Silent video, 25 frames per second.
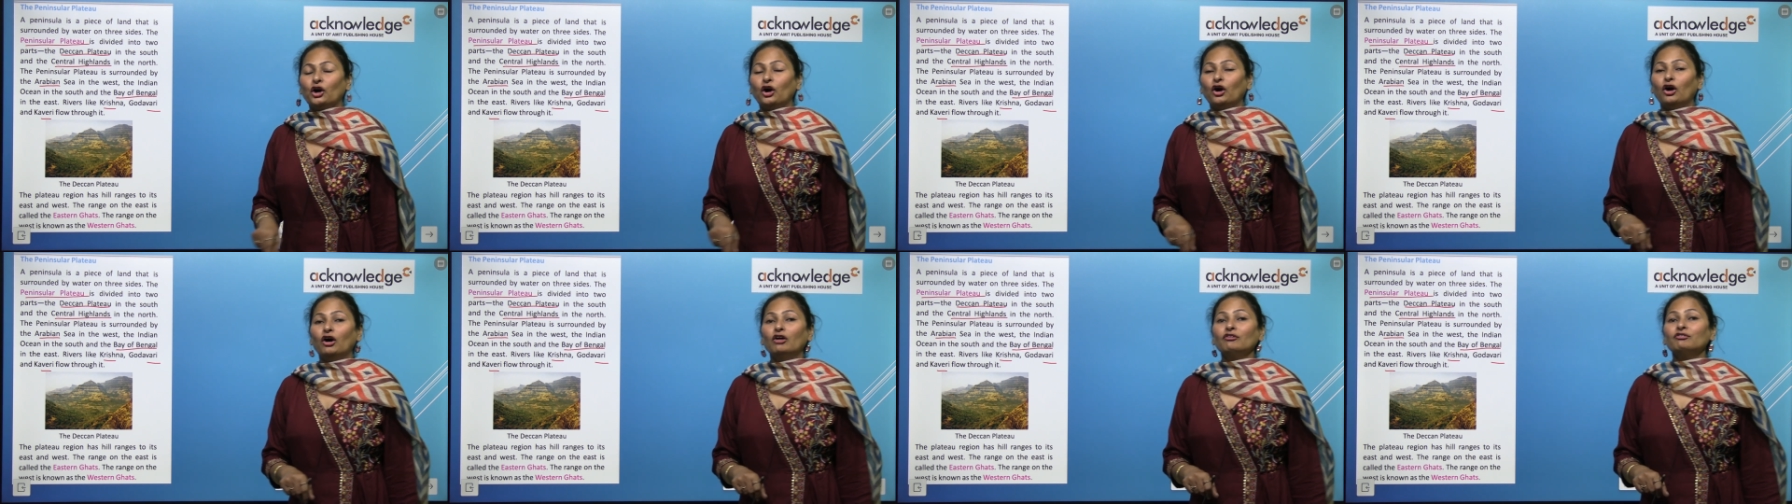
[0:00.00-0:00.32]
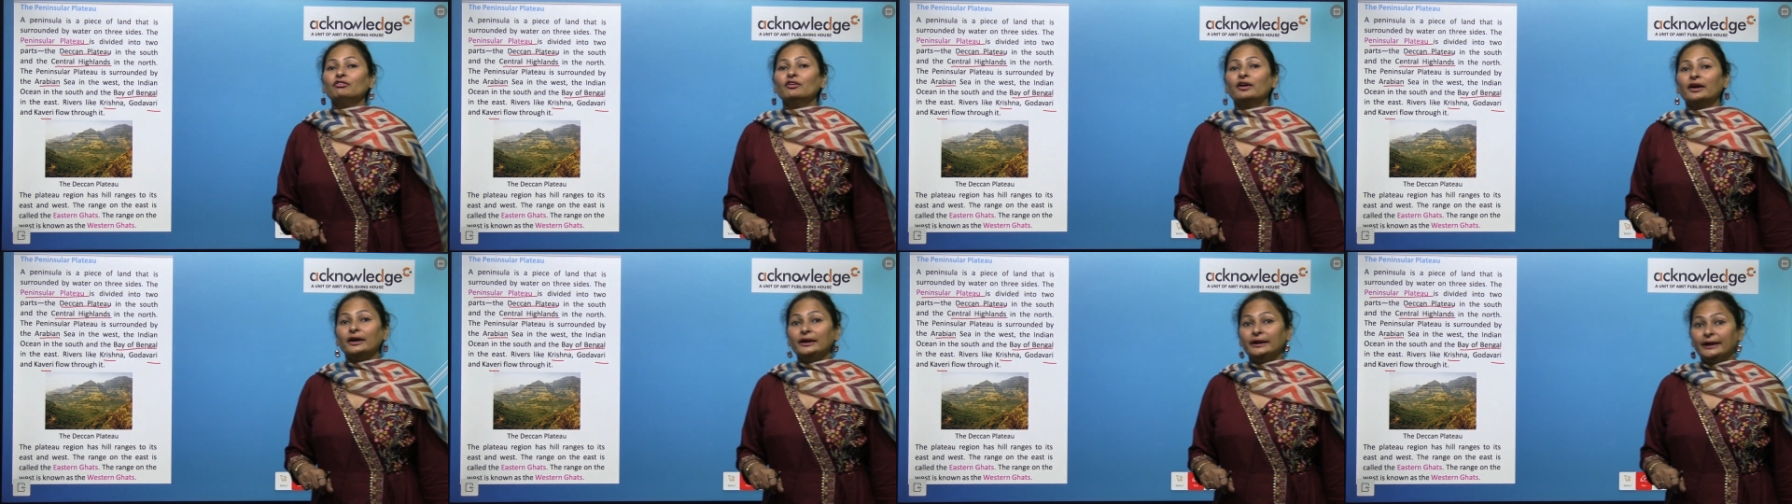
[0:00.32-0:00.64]

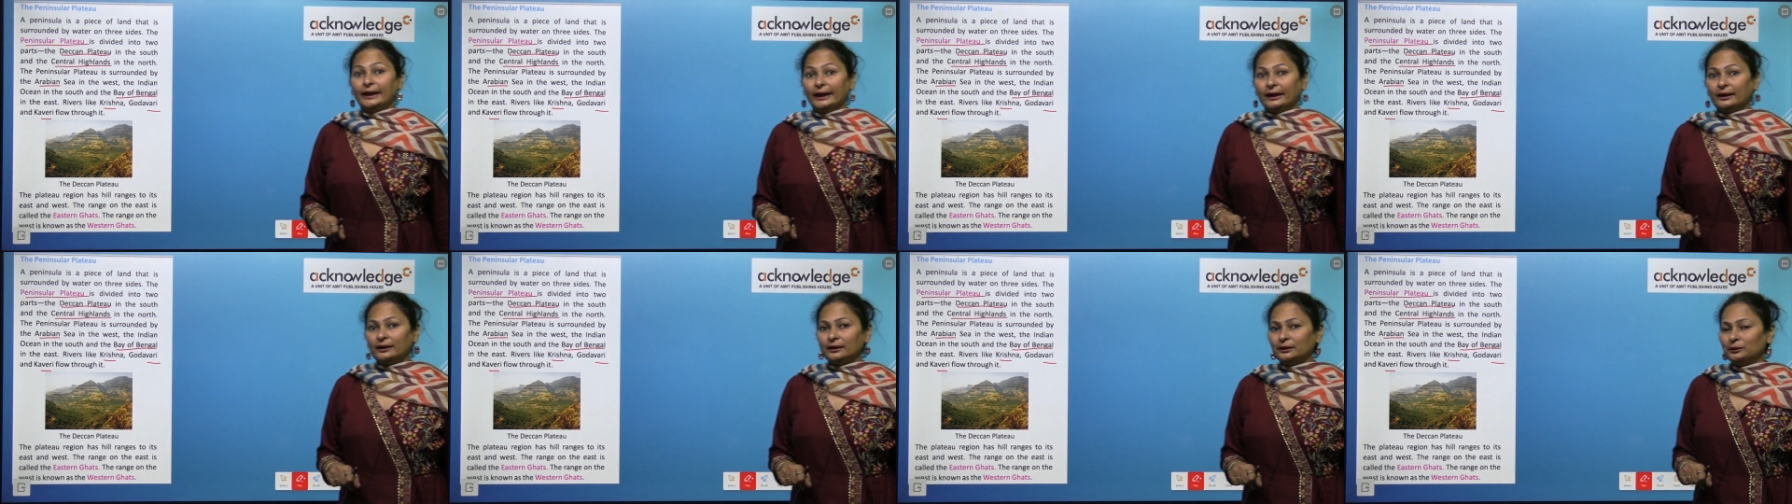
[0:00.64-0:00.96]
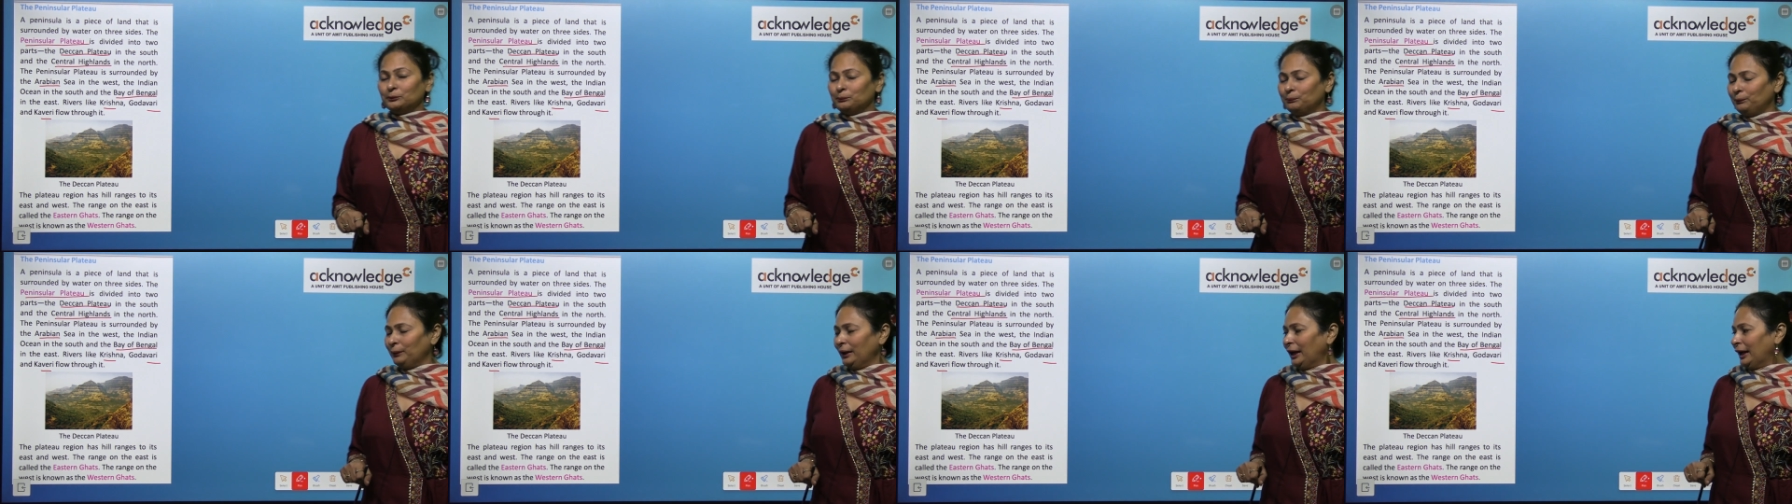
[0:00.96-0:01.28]
of
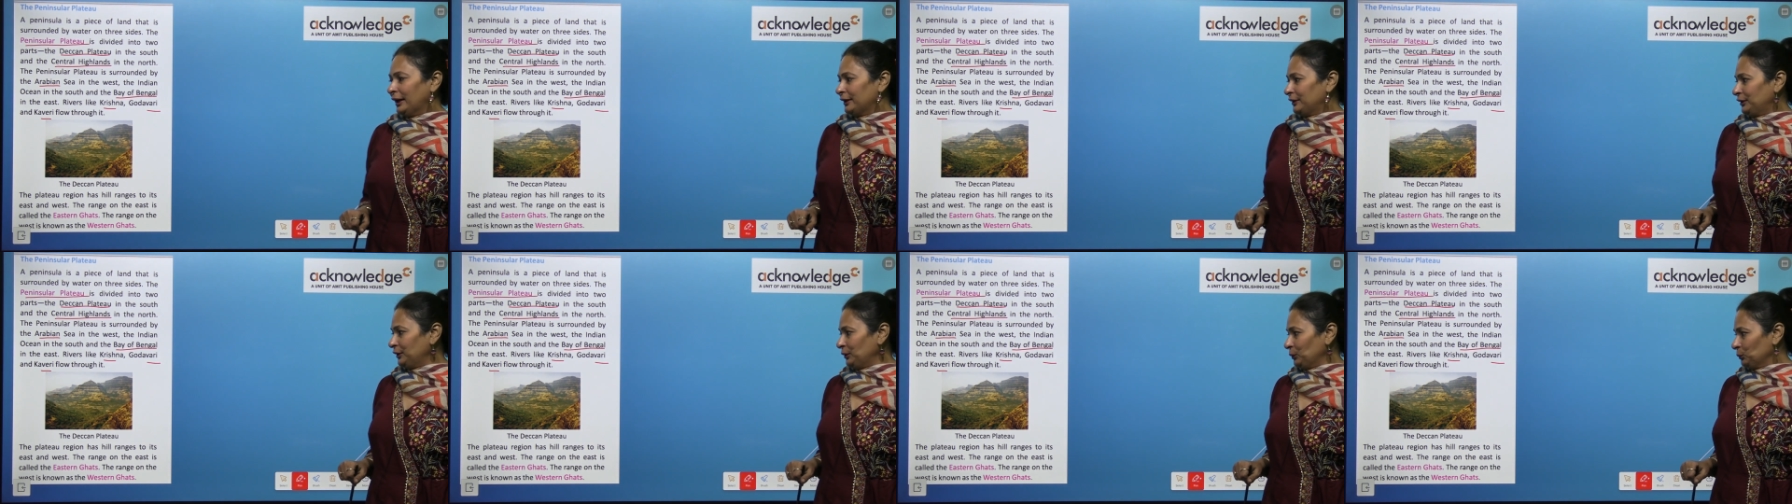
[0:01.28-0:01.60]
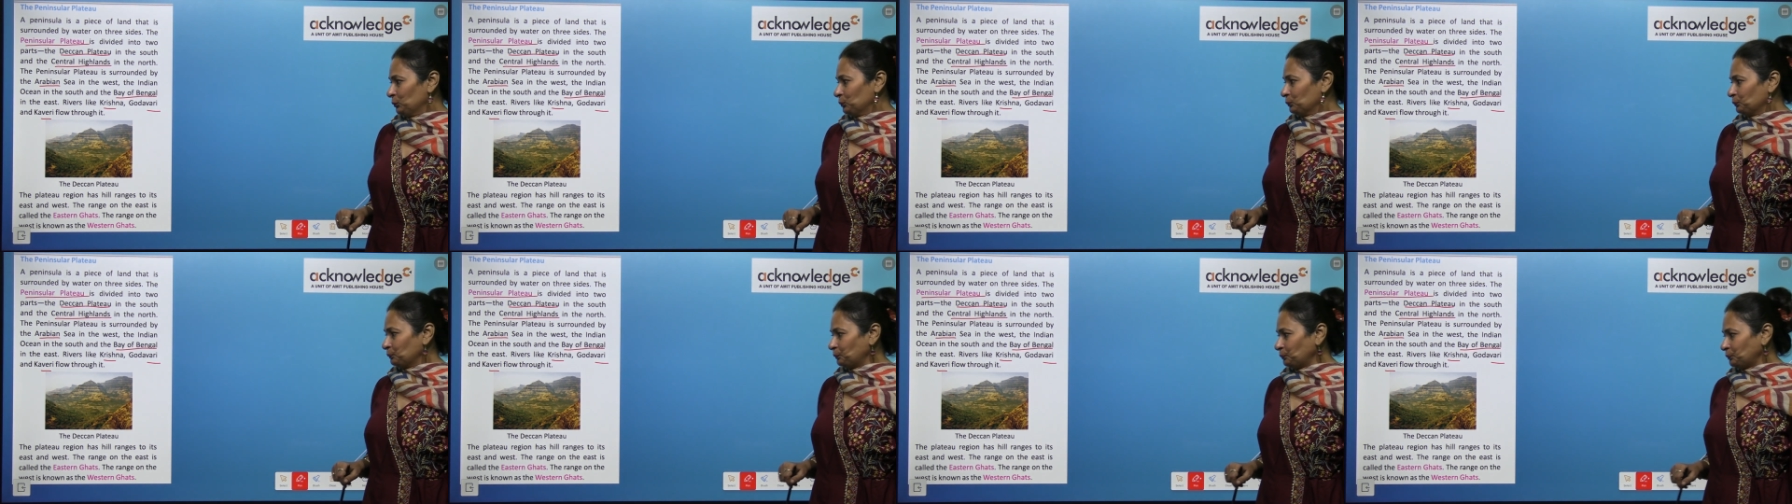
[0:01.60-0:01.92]
Deccan
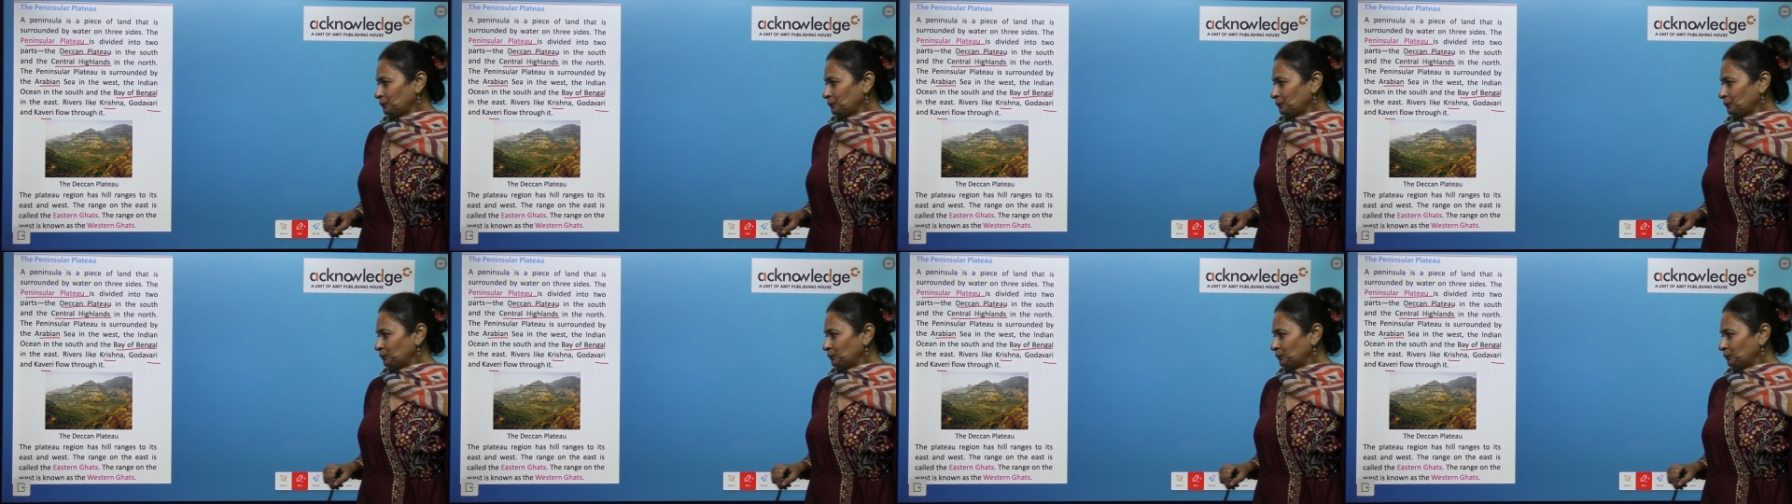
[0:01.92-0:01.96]
Plateau.